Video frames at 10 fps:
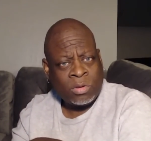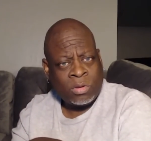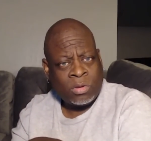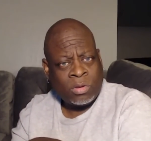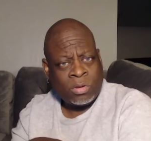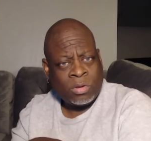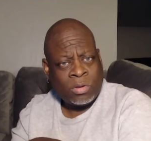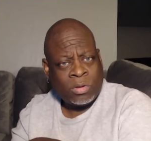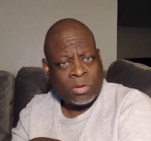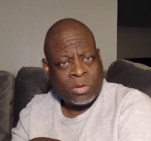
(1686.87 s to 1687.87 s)

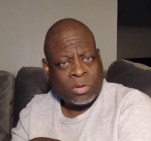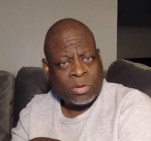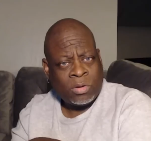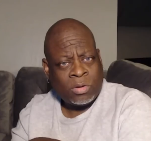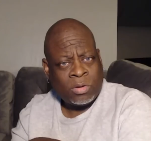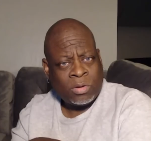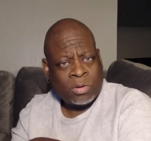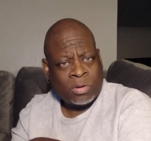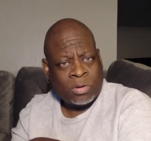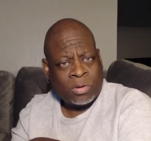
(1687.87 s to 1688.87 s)

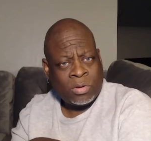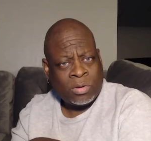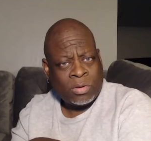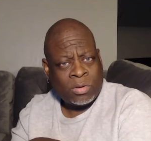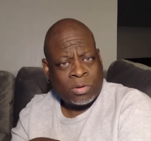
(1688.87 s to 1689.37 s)
No one is speaking in this clip.